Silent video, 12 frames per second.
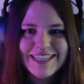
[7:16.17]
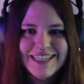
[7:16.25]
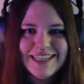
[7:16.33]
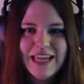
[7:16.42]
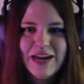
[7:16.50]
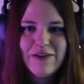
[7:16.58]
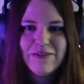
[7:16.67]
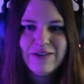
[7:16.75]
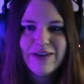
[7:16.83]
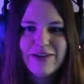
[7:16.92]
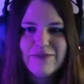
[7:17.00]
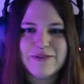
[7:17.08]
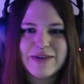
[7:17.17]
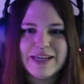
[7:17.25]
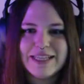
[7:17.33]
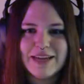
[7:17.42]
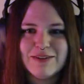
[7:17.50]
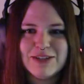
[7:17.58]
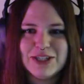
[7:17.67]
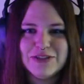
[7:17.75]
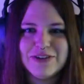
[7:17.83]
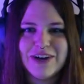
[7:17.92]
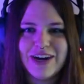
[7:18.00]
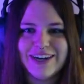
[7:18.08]
There, oh, wait, wait, wait, that was too
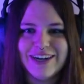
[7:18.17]
hard.